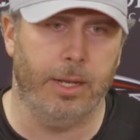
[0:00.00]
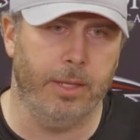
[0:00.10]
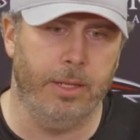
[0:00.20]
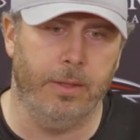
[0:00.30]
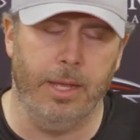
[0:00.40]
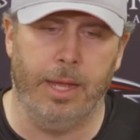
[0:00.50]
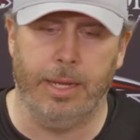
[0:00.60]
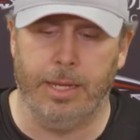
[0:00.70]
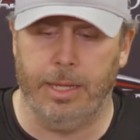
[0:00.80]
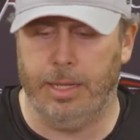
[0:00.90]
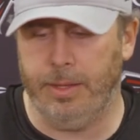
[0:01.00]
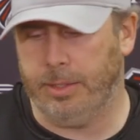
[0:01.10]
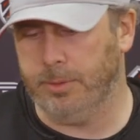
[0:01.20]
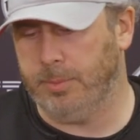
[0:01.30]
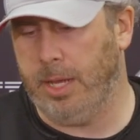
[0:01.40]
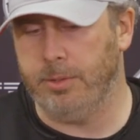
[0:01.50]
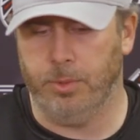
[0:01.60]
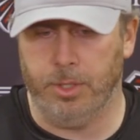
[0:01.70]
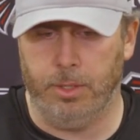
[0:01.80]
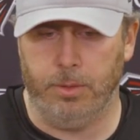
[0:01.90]
At the end of the day, and I think sometimes
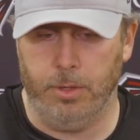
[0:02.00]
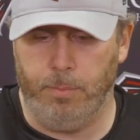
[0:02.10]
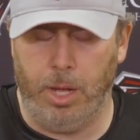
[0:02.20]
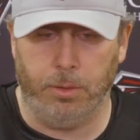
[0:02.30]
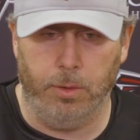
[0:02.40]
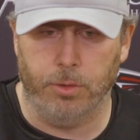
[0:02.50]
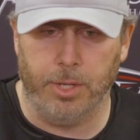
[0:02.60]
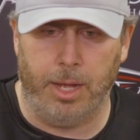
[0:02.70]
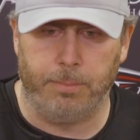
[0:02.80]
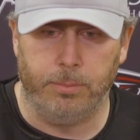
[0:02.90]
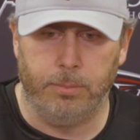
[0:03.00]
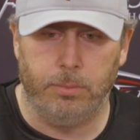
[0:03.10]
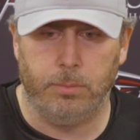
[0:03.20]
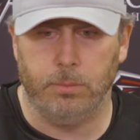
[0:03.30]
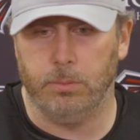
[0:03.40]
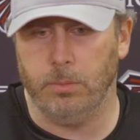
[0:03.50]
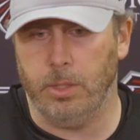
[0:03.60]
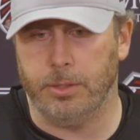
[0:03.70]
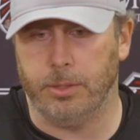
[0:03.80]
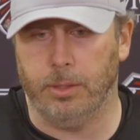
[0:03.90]
when you, you bundle those up,
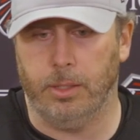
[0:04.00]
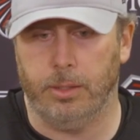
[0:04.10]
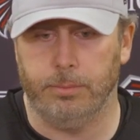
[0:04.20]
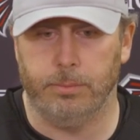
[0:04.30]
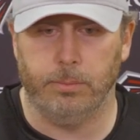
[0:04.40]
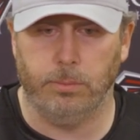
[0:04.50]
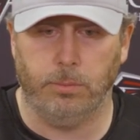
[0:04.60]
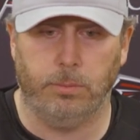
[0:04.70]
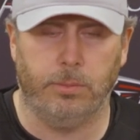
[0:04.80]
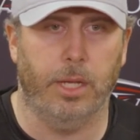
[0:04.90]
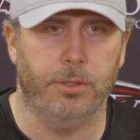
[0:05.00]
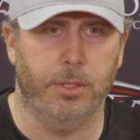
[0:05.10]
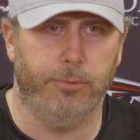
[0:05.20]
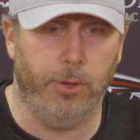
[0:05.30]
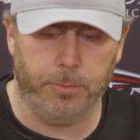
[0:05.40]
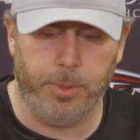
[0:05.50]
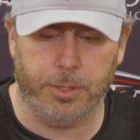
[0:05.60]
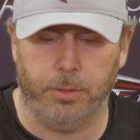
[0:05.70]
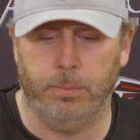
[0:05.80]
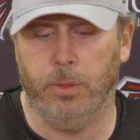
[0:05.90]
it's a uh, that's a false
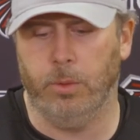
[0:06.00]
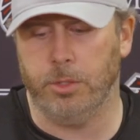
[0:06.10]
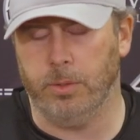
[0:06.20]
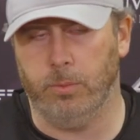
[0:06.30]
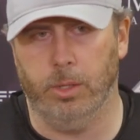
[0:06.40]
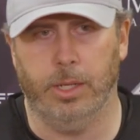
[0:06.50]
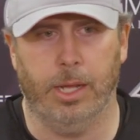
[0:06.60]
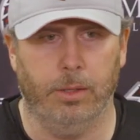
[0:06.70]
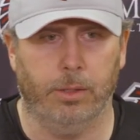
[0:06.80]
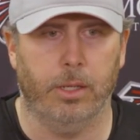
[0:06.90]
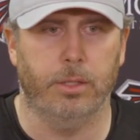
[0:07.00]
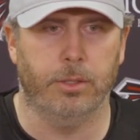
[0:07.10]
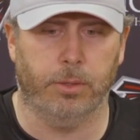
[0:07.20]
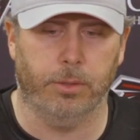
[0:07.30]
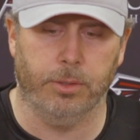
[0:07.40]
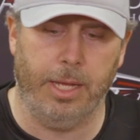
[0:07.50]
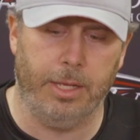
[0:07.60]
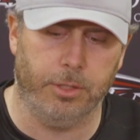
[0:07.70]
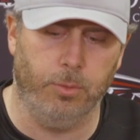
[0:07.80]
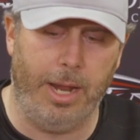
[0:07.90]
picture. But what you really got to look at is the critical
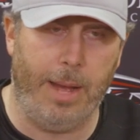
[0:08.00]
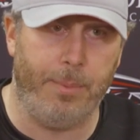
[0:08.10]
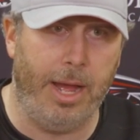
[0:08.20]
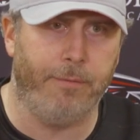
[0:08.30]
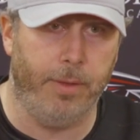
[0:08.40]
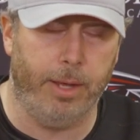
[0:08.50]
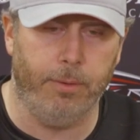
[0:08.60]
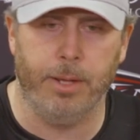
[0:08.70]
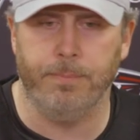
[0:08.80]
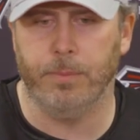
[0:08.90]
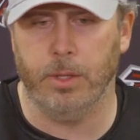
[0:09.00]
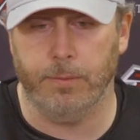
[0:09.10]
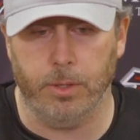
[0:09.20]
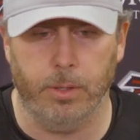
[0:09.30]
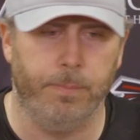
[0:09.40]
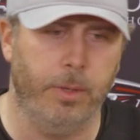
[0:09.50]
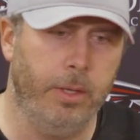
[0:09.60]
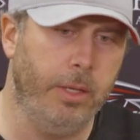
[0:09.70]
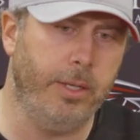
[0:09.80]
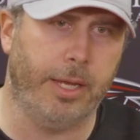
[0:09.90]
downs because what happened after that, right? If you
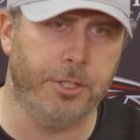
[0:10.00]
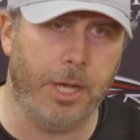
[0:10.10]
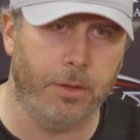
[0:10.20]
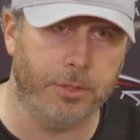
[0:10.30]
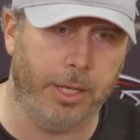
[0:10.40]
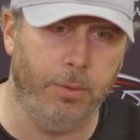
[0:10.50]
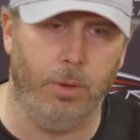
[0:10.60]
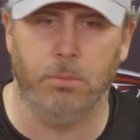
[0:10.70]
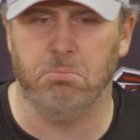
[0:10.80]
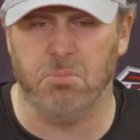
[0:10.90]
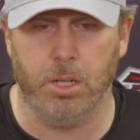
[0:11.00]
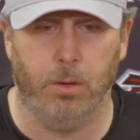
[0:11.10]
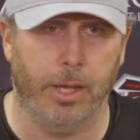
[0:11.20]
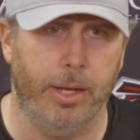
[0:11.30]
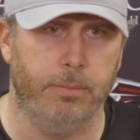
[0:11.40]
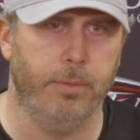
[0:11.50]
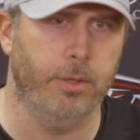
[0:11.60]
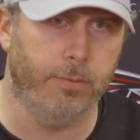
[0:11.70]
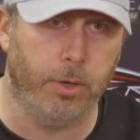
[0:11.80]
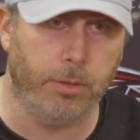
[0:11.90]
take a shot on second and one, you don't get it,
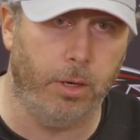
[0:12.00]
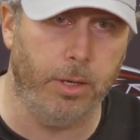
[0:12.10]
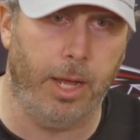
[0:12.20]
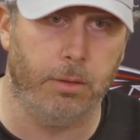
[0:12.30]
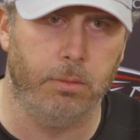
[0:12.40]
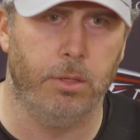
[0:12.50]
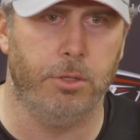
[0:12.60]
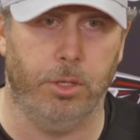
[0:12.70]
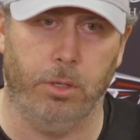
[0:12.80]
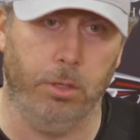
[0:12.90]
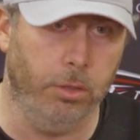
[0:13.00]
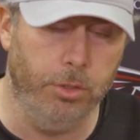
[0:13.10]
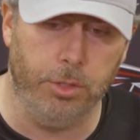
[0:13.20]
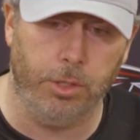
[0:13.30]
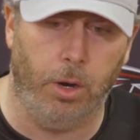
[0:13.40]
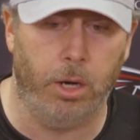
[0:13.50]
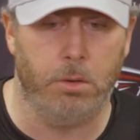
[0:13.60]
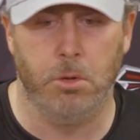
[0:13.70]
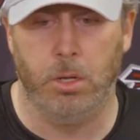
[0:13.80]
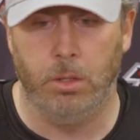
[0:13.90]
you convert third down, sure, you lose a yard.
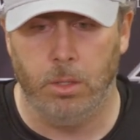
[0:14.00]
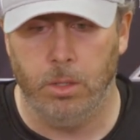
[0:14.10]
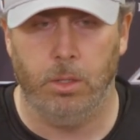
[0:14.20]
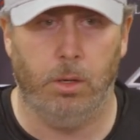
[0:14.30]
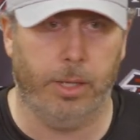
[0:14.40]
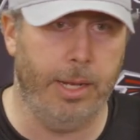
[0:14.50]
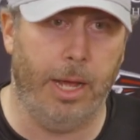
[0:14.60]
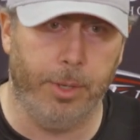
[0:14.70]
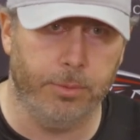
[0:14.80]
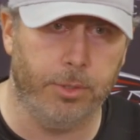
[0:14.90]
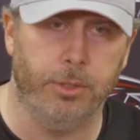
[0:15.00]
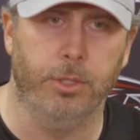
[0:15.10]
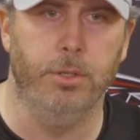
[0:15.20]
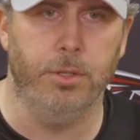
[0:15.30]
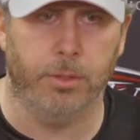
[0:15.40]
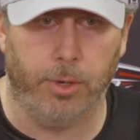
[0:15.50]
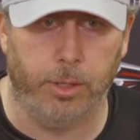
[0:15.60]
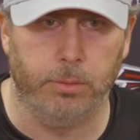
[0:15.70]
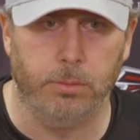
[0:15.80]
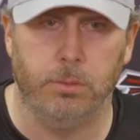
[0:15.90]
Okay, now it becomes third and two, you
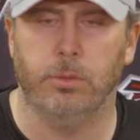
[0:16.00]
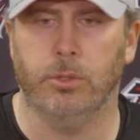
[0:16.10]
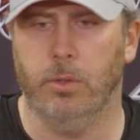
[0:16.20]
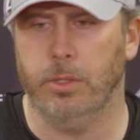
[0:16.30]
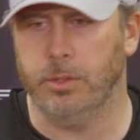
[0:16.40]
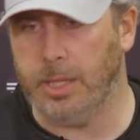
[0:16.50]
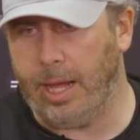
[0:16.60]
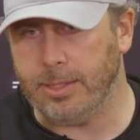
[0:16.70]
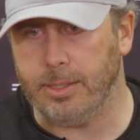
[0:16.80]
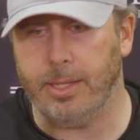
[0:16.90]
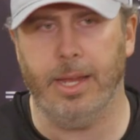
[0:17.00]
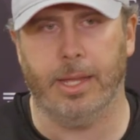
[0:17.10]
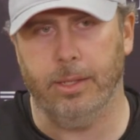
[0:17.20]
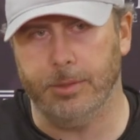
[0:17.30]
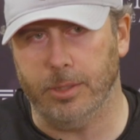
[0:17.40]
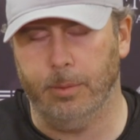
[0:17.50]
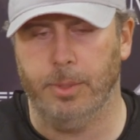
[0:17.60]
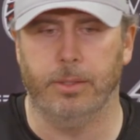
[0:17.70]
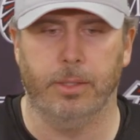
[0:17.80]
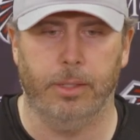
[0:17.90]
convert. So that's not taken. There's a little
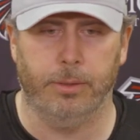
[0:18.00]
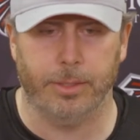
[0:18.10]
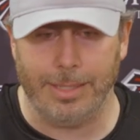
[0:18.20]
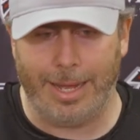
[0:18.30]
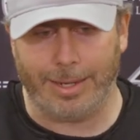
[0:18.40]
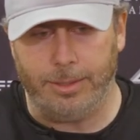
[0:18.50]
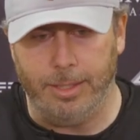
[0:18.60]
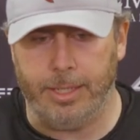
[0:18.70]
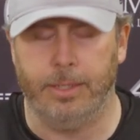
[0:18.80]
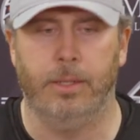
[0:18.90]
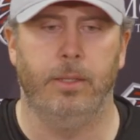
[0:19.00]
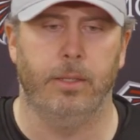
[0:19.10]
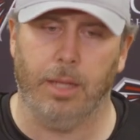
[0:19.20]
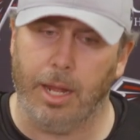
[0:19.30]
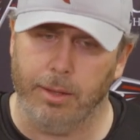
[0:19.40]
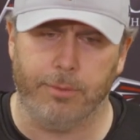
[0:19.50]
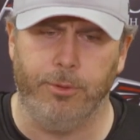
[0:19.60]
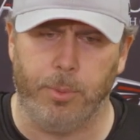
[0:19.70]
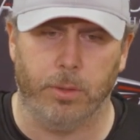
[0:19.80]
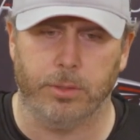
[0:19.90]
bit, you know, it's not clean. It's a lot of like
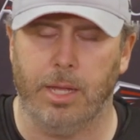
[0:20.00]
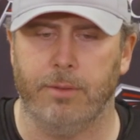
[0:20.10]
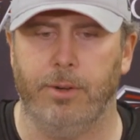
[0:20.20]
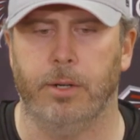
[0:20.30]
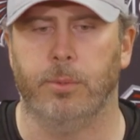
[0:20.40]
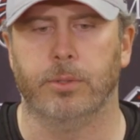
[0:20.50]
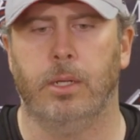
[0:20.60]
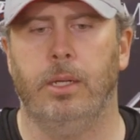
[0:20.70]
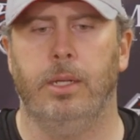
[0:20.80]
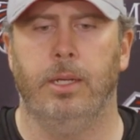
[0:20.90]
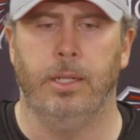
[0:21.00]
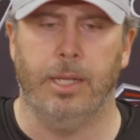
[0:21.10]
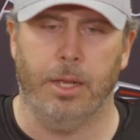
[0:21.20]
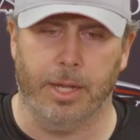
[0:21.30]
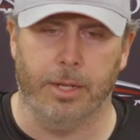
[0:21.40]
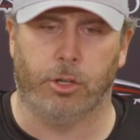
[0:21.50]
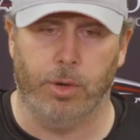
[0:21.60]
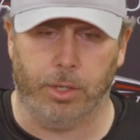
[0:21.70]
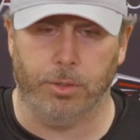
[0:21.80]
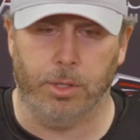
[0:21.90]
football. There's a lot of variables. Now you get into
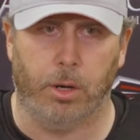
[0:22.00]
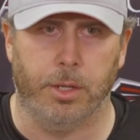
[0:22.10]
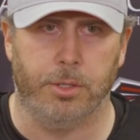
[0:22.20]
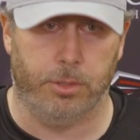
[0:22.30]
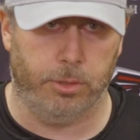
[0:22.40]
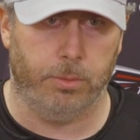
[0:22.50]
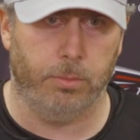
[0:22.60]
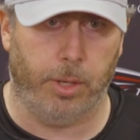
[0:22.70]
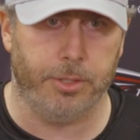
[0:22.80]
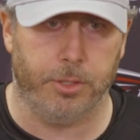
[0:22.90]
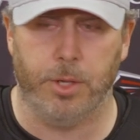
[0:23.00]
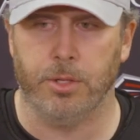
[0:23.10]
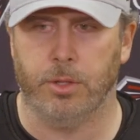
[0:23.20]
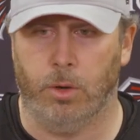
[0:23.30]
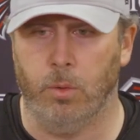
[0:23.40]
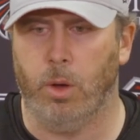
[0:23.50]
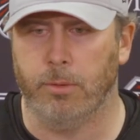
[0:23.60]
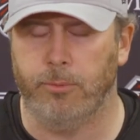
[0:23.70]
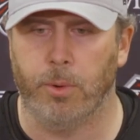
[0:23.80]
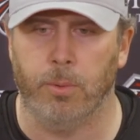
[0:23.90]
critical yardage right situation, third and
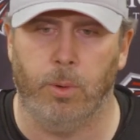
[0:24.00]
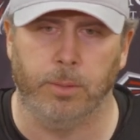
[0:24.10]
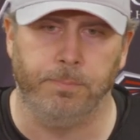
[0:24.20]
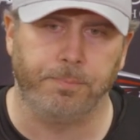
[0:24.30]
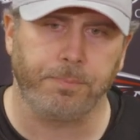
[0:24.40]
one, fourth and one.